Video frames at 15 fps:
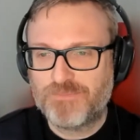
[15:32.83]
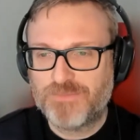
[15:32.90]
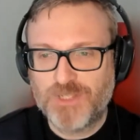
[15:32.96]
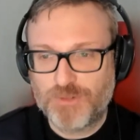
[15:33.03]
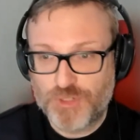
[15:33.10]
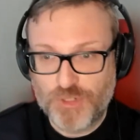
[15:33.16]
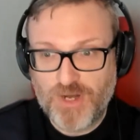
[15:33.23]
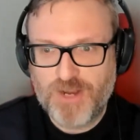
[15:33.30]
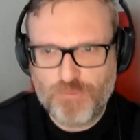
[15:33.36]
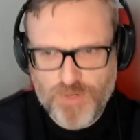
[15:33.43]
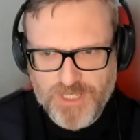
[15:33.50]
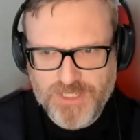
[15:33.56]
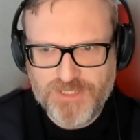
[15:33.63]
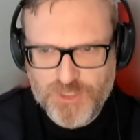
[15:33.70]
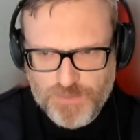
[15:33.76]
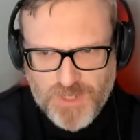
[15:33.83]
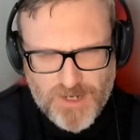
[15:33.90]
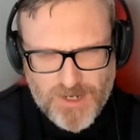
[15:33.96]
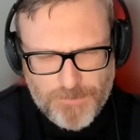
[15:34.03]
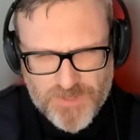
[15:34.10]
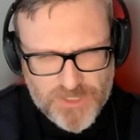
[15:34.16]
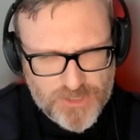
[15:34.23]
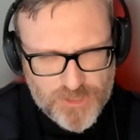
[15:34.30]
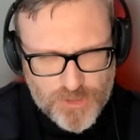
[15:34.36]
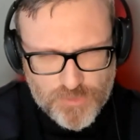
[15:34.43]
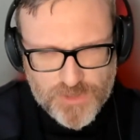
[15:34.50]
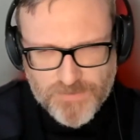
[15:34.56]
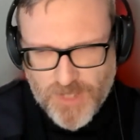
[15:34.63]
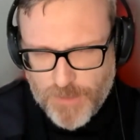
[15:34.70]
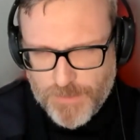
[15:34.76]
You know, should I really spin up this new
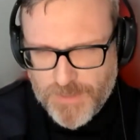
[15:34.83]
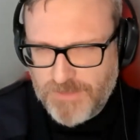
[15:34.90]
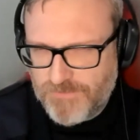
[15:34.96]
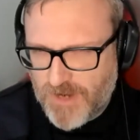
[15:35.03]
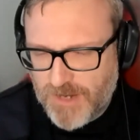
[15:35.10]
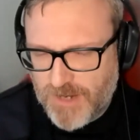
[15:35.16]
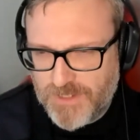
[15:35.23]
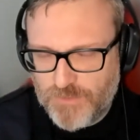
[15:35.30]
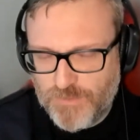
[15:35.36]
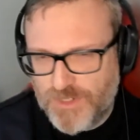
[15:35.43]
development environment?